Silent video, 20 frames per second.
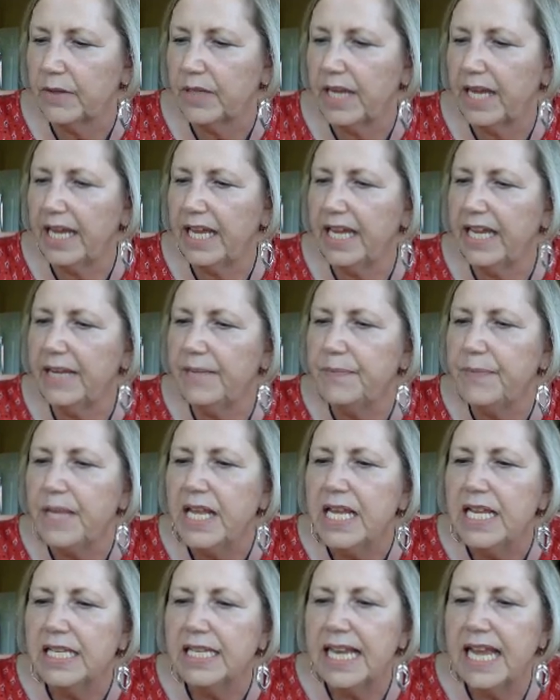Okay,
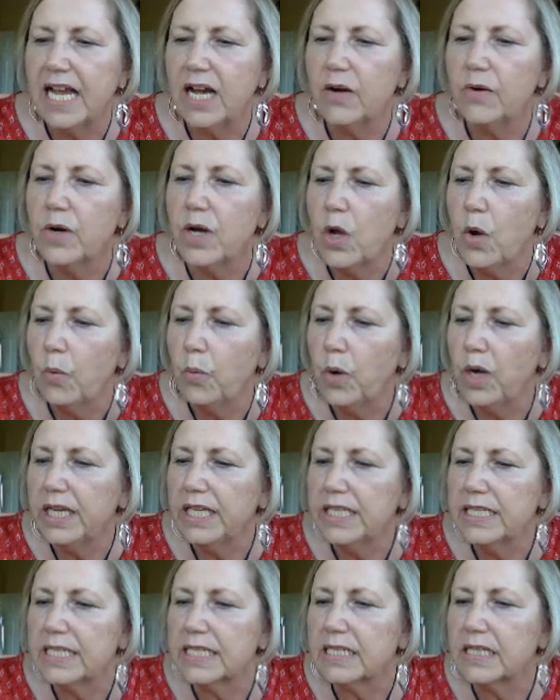now what
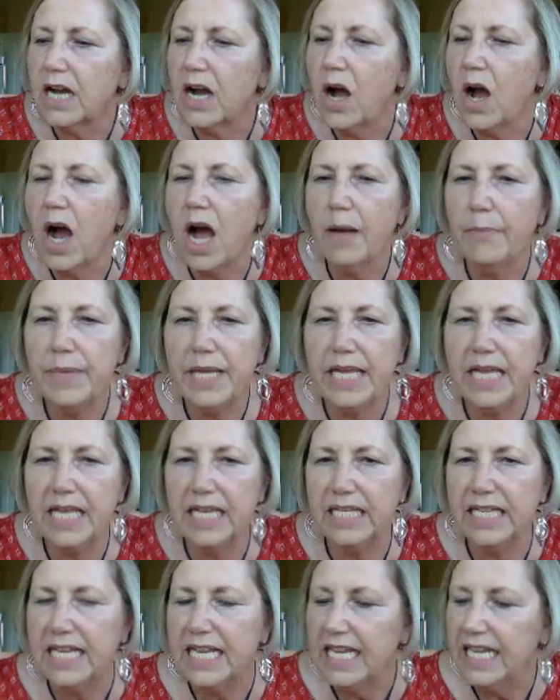is
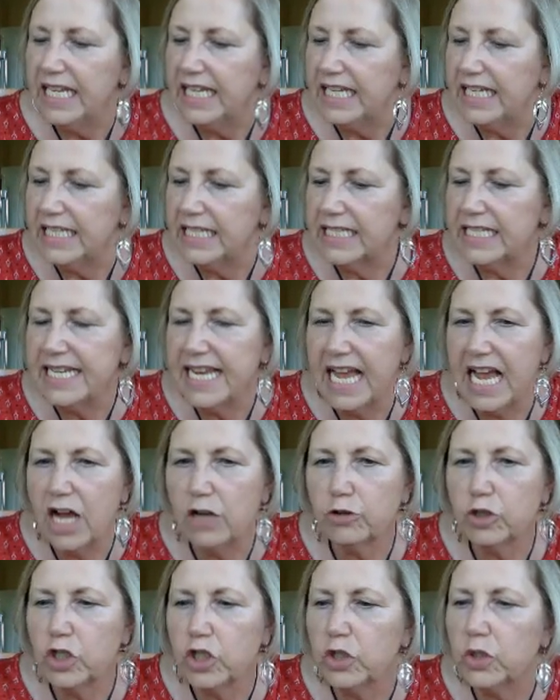common is
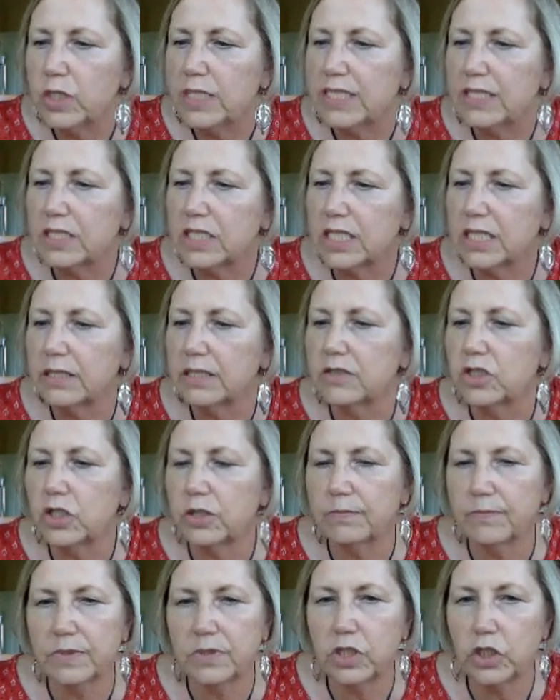now to, to
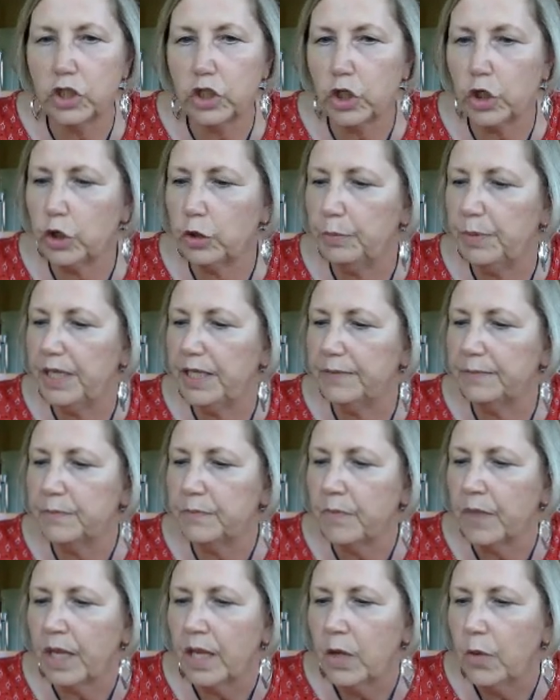d determine
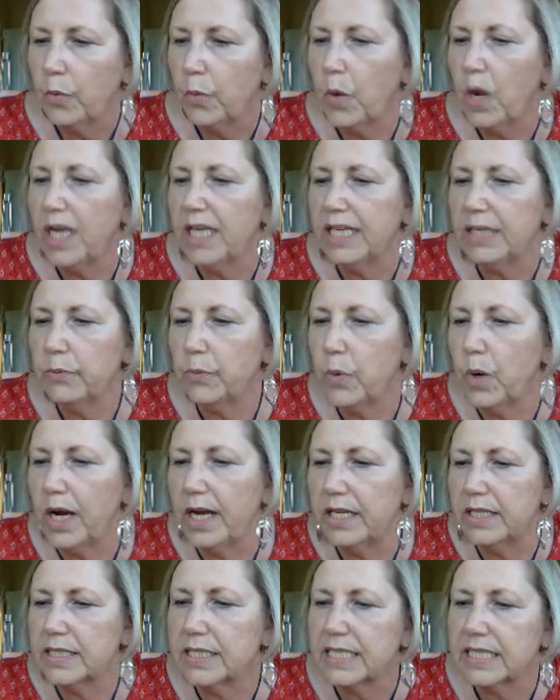what
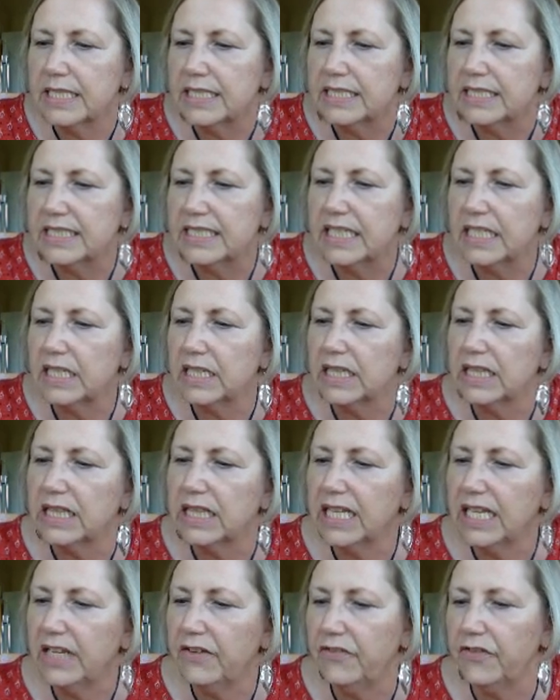was
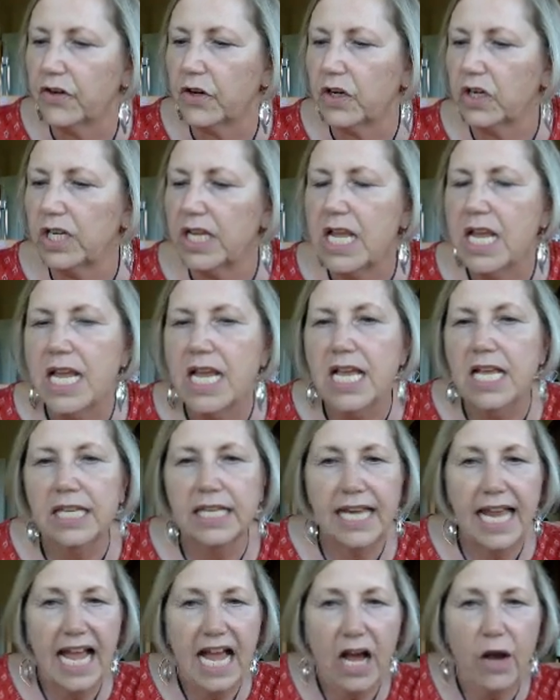delivered.
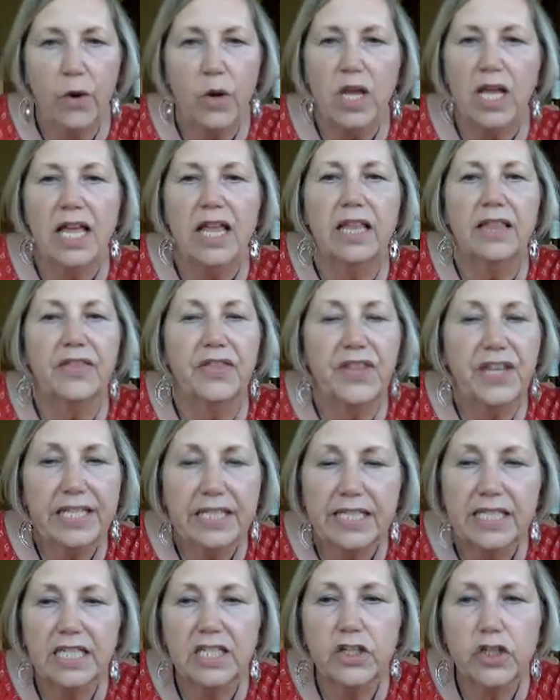Now,
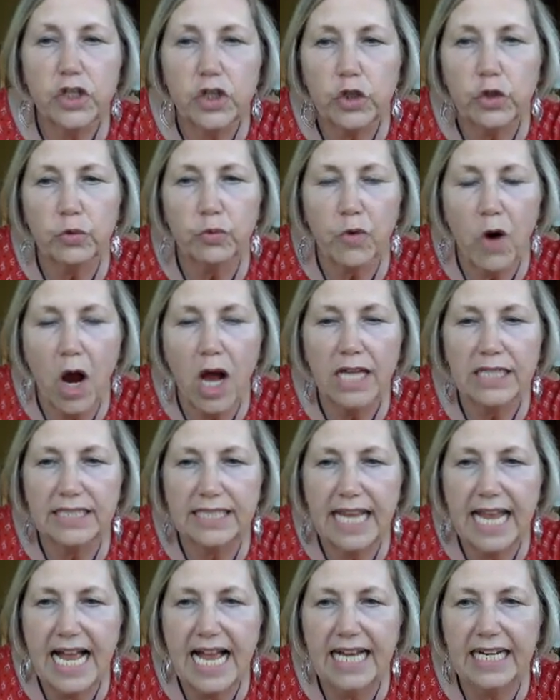this is your raw
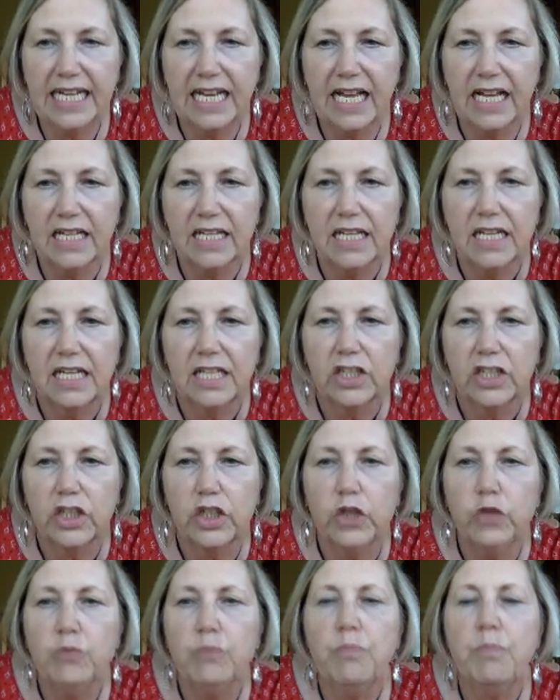data.
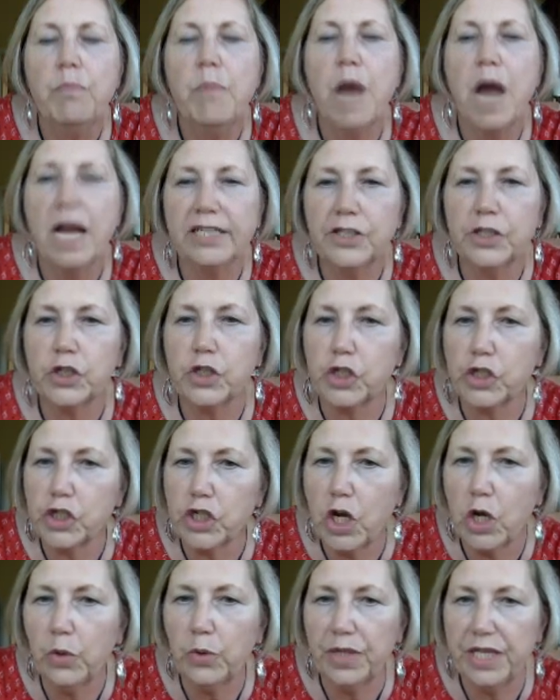You must
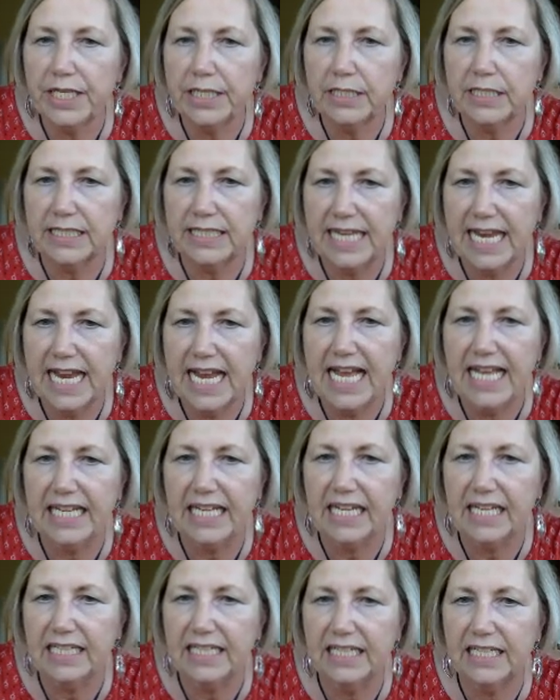show this
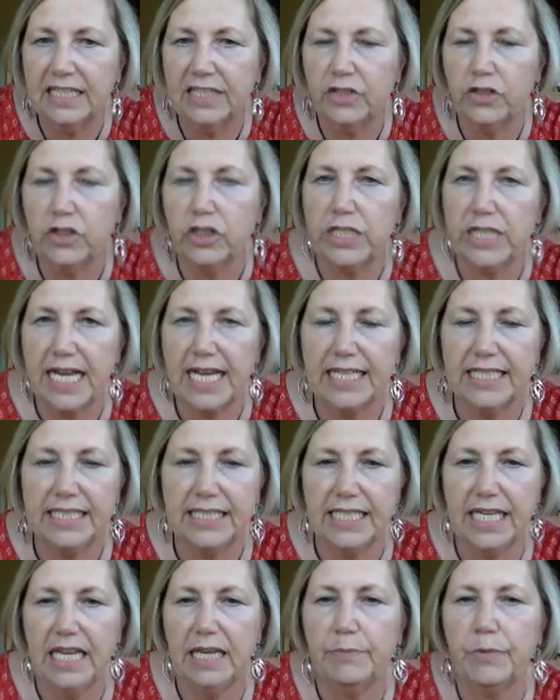data in your data
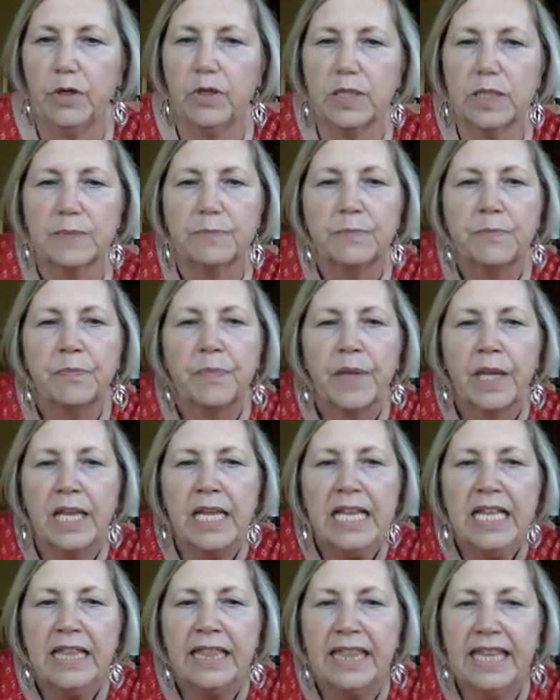tables.
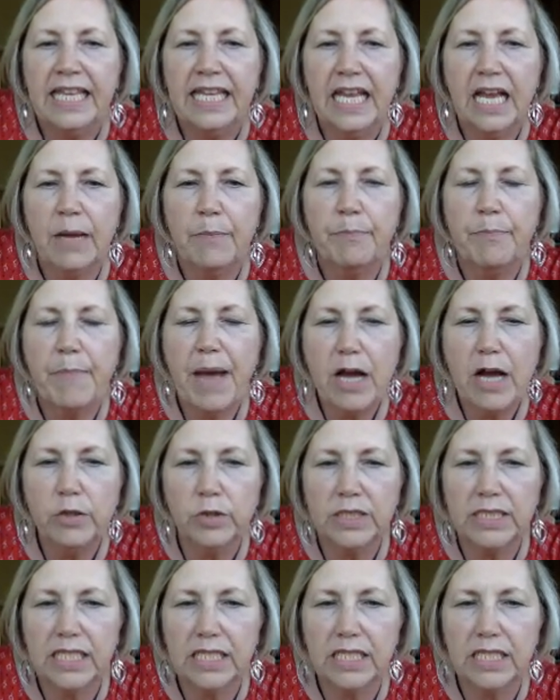The amount